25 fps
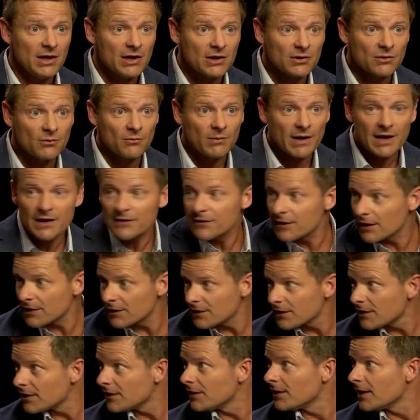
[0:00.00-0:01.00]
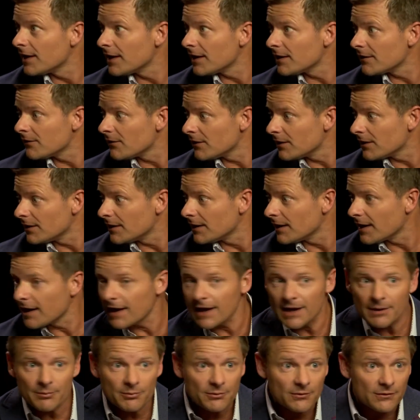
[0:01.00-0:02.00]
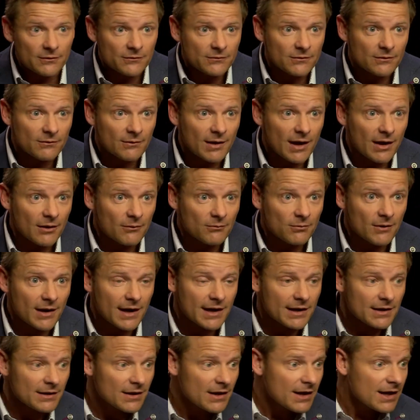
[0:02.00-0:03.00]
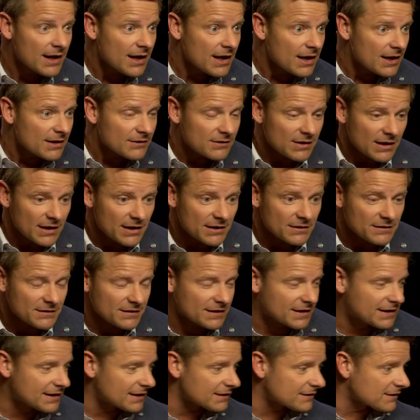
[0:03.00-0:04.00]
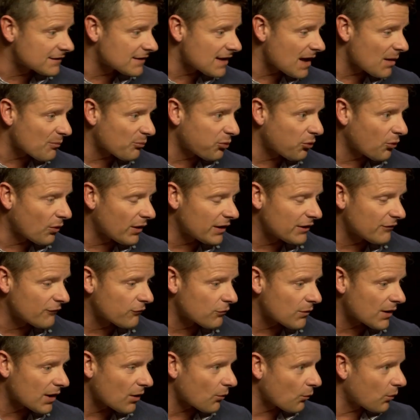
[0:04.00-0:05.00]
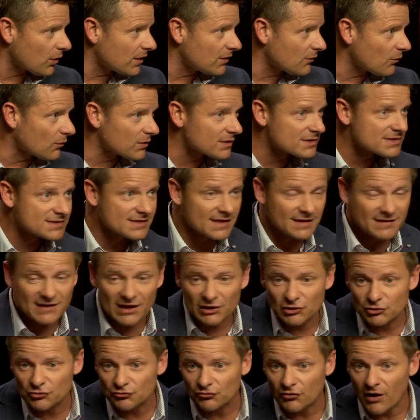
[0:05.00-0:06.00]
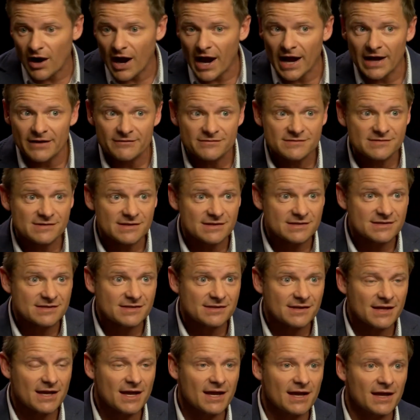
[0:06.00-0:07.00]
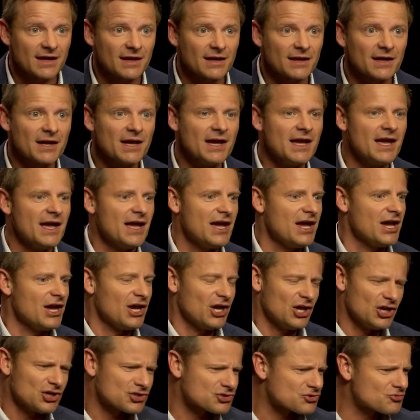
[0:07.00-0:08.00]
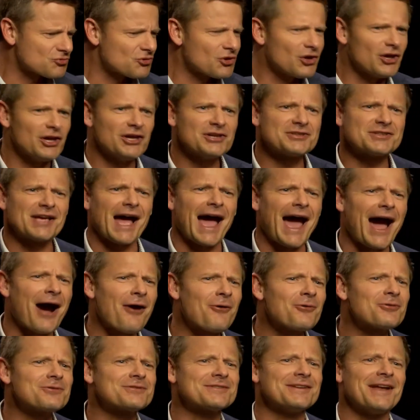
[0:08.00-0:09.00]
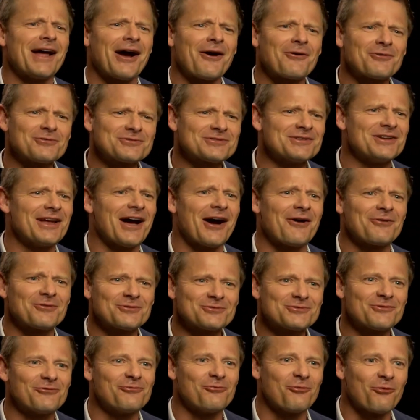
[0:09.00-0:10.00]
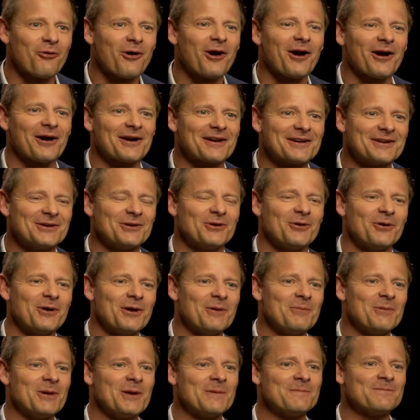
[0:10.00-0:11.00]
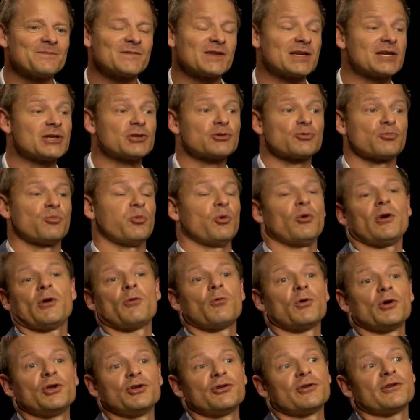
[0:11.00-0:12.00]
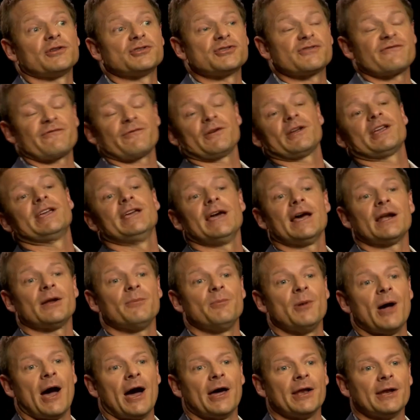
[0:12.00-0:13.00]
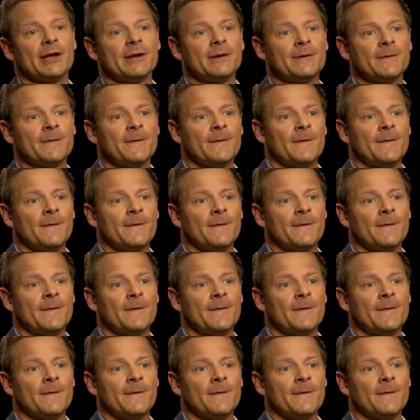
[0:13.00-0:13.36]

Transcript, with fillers: and the way that an an ape looks around, right? And to get to that point of where what, what is it that drives this thing is is hours and hours and hours of work, you know what I mean? To get to the point where you can just forget about it